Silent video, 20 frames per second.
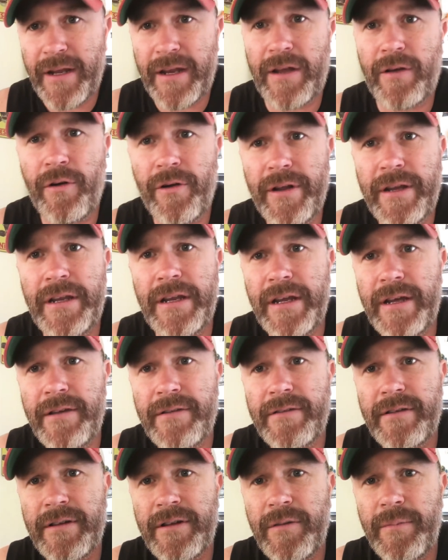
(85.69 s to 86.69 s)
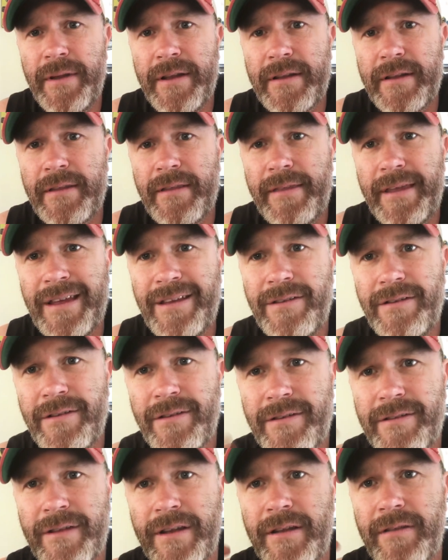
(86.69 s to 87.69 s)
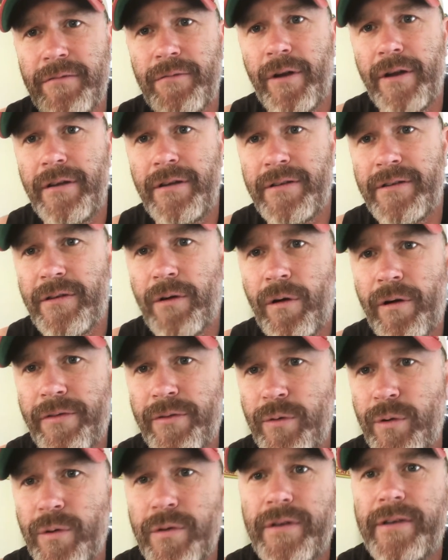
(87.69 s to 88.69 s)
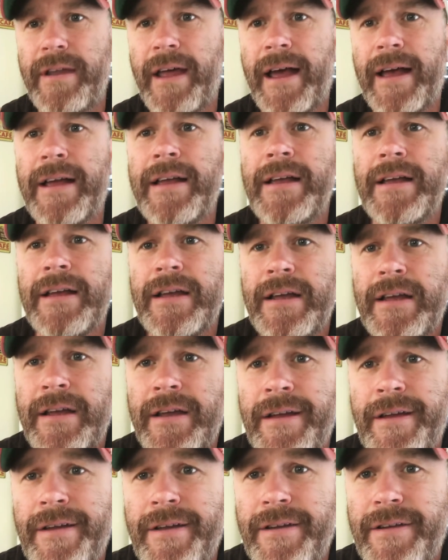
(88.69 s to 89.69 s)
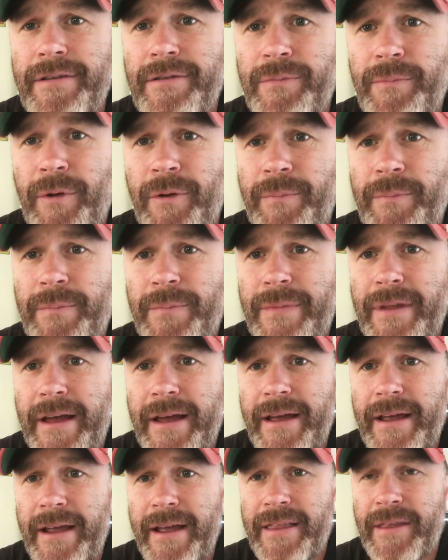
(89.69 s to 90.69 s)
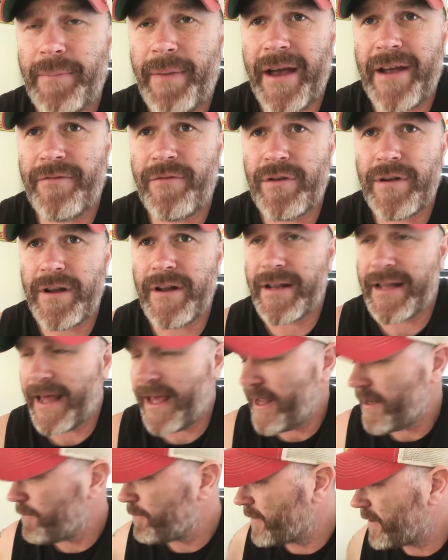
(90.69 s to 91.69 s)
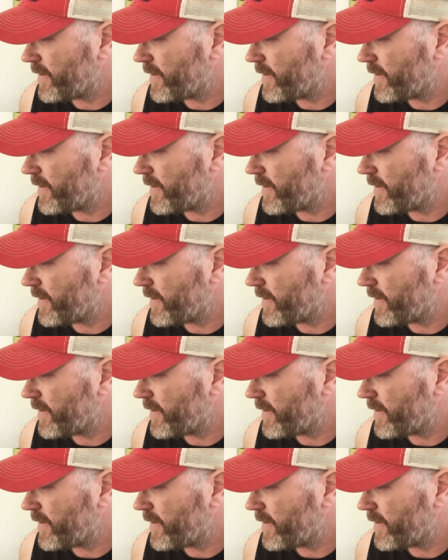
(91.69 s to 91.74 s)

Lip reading: getting on in years a little bit and things just didn't register. I thought she was popping out the back for a little head,